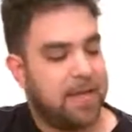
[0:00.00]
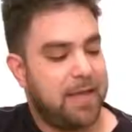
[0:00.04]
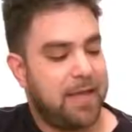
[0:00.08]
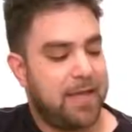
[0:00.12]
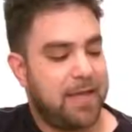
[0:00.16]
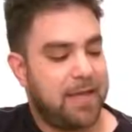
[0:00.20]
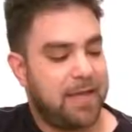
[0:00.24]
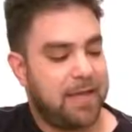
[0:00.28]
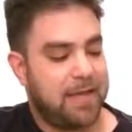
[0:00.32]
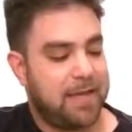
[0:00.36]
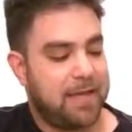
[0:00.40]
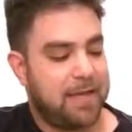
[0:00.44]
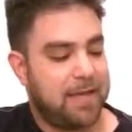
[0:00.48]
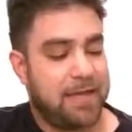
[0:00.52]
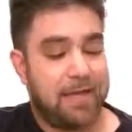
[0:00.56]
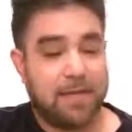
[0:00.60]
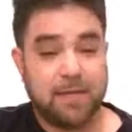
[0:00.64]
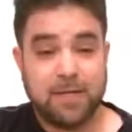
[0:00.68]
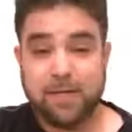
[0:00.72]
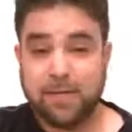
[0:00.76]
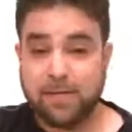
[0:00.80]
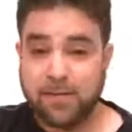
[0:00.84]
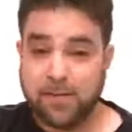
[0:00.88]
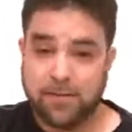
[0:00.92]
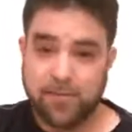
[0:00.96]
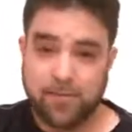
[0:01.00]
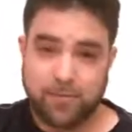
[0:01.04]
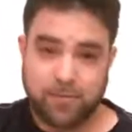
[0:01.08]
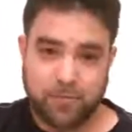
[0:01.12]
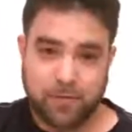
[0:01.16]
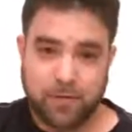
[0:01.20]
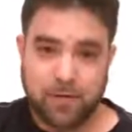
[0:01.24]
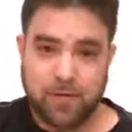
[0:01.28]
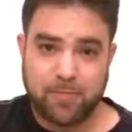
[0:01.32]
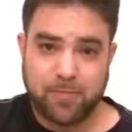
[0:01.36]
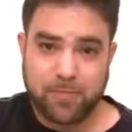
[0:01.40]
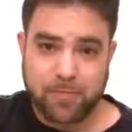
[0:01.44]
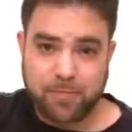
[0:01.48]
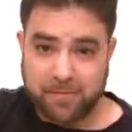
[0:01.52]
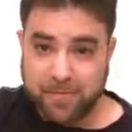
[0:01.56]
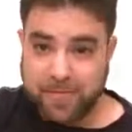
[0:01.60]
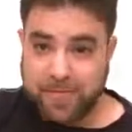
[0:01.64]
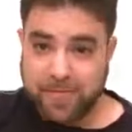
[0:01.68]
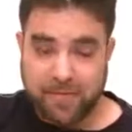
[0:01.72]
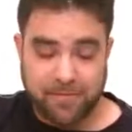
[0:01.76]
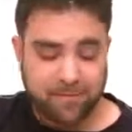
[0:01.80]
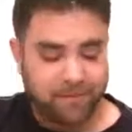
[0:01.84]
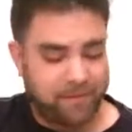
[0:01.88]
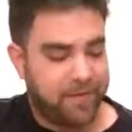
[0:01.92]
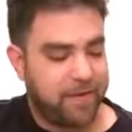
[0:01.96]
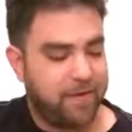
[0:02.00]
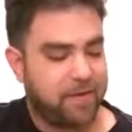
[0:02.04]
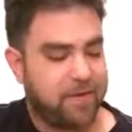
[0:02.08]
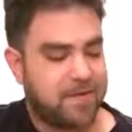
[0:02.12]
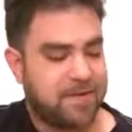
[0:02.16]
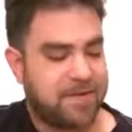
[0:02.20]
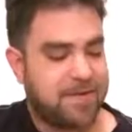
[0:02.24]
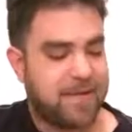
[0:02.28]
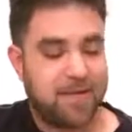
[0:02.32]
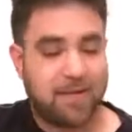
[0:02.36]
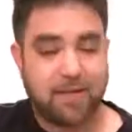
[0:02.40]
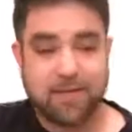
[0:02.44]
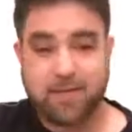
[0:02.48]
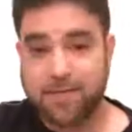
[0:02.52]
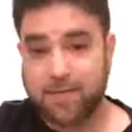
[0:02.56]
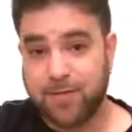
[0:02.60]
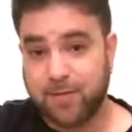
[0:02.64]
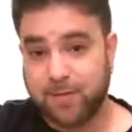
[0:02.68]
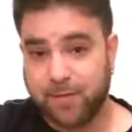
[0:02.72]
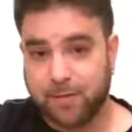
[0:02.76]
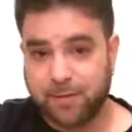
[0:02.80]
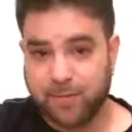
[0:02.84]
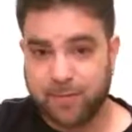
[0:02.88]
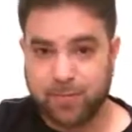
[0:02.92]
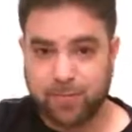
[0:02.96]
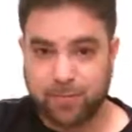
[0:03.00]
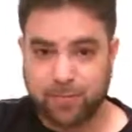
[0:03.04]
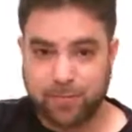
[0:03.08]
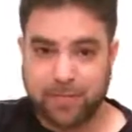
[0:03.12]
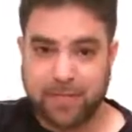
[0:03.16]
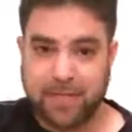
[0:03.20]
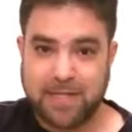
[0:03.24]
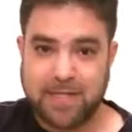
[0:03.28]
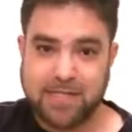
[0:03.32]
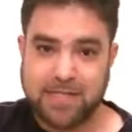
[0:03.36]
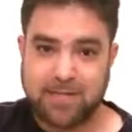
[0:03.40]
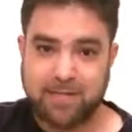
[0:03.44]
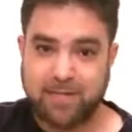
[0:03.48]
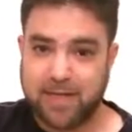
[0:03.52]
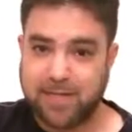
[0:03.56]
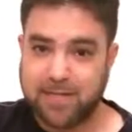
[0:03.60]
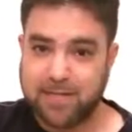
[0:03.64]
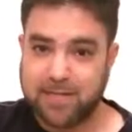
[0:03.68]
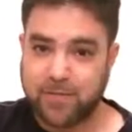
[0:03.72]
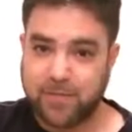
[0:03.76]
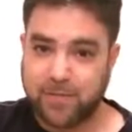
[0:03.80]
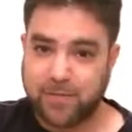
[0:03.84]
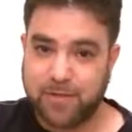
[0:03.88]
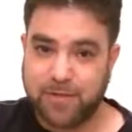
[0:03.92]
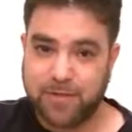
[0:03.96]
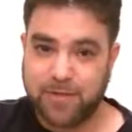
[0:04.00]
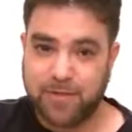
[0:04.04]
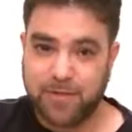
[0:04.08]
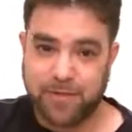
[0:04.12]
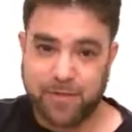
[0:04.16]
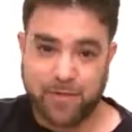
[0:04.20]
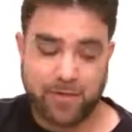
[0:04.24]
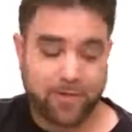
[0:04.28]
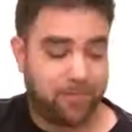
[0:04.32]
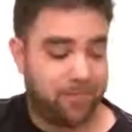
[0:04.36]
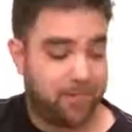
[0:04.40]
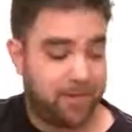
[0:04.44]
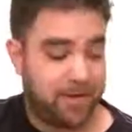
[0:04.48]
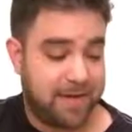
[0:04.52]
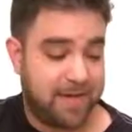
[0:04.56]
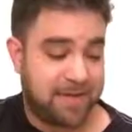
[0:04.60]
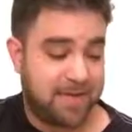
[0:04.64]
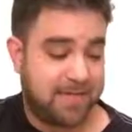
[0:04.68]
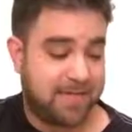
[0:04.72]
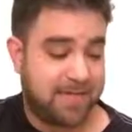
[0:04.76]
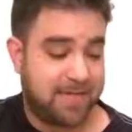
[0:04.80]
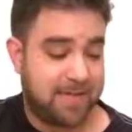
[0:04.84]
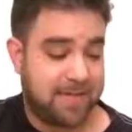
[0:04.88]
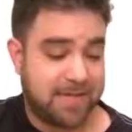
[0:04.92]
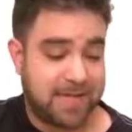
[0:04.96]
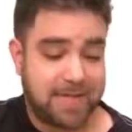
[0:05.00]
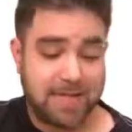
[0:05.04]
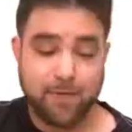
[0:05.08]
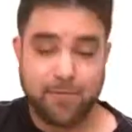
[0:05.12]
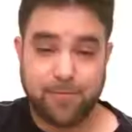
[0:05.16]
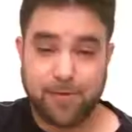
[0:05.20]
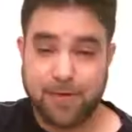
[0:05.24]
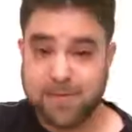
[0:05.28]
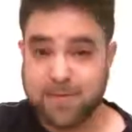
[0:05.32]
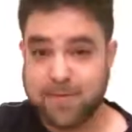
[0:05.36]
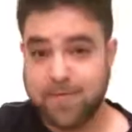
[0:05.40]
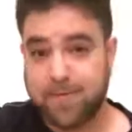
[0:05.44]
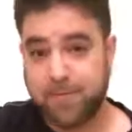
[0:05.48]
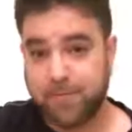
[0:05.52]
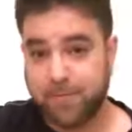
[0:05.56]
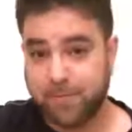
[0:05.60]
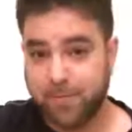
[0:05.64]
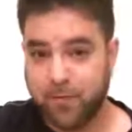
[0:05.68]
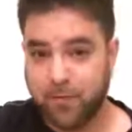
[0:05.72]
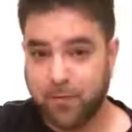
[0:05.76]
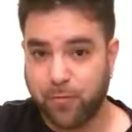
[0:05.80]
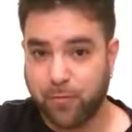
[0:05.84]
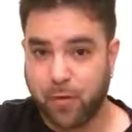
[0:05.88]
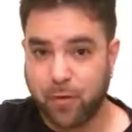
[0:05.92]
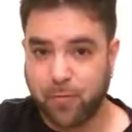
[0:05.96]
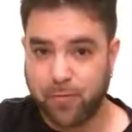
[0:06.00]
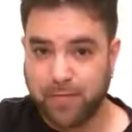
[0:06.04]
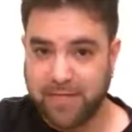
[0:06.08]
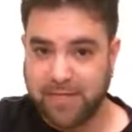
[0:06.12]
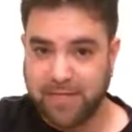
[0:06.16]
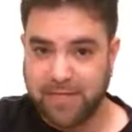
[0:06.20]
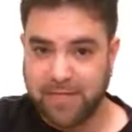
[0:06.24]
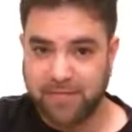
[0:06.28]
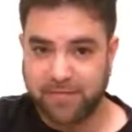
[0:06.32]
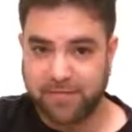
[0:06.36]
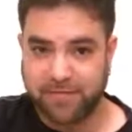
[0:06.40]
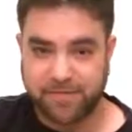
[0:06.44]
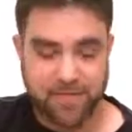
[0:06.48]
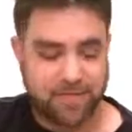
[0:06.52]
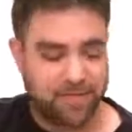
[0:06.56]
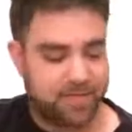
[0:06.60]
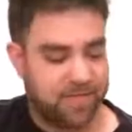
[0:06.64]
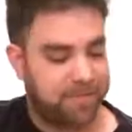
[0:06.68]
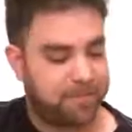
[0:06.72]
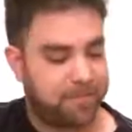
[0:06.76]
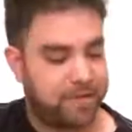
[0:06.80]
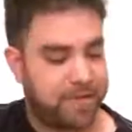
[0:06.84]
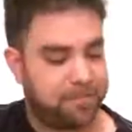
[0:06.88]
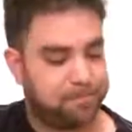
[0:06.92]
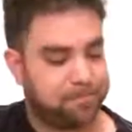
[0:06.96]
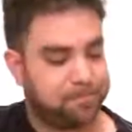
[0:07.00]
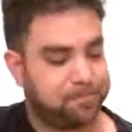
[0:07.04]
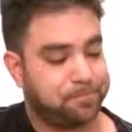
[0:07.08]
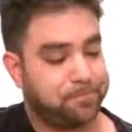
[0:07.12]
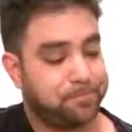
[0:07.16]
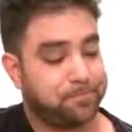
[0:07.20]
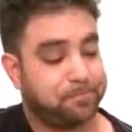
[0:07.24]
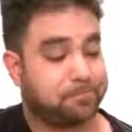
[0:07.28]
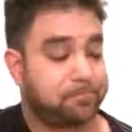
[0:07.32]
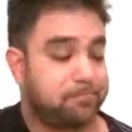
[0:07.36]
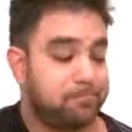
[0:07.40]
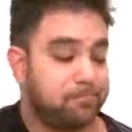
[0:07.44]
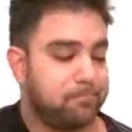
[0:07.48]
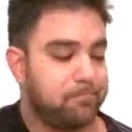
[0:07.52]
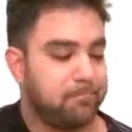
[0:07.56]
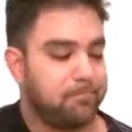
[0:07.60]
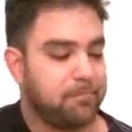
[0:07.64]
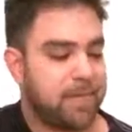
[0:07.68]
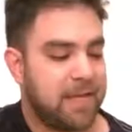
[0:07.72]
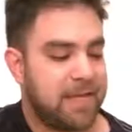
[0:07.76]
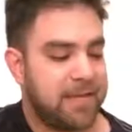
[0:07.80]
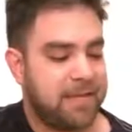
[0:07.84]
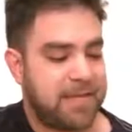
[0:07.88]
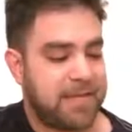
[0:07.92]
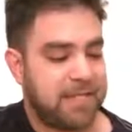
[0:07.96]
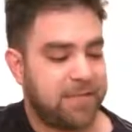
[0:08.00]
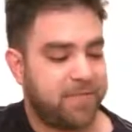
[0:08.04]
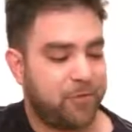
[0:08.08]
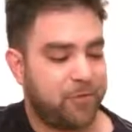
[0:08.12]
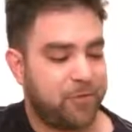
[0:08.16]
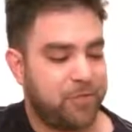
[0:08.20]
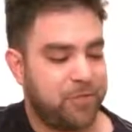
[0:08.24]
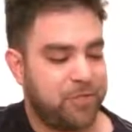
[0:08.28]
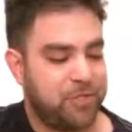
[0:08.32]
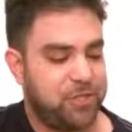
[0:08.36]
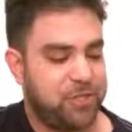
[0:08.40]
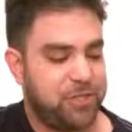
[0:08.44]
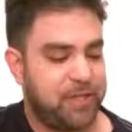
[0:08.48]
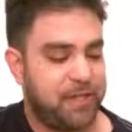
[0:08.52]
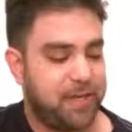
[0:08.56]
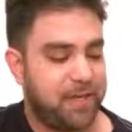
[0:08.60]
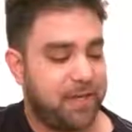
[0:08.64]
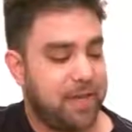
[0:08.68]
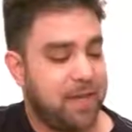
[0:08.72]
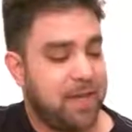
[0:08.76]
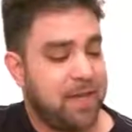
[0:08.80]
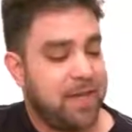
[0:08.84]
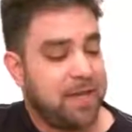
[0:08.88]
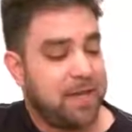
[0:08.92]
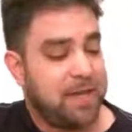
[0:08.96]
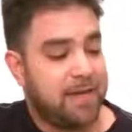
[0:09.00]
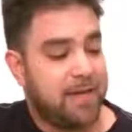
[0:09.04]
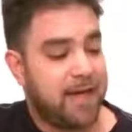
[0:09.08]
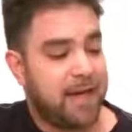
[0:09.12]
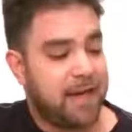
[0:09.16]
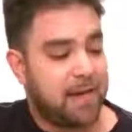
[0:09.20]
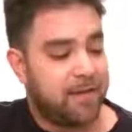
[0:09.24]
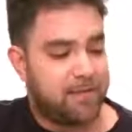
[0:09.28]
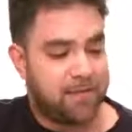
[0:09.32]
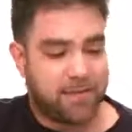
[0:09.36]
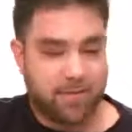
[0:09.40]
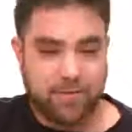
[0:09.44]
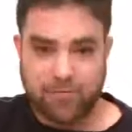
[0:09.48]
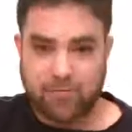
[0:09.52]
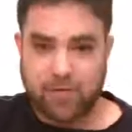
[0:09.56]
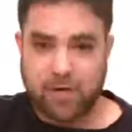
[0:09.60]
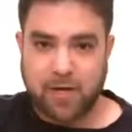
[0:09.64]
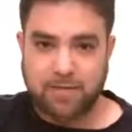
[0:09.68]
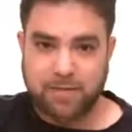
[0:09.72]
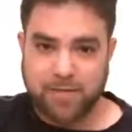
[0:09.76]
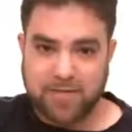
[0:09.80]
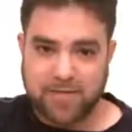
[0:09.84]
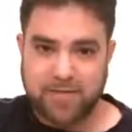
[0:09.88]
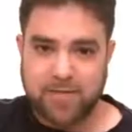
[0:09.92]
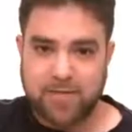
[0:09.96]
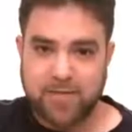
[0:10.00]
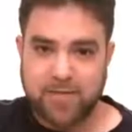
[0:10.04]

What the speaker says: And you'll probably play it in fingerstyle, so you'll play strings 1, 2, 3, and 6 anyway, so you won't need the 5th string. And that's for G. Now, the drop D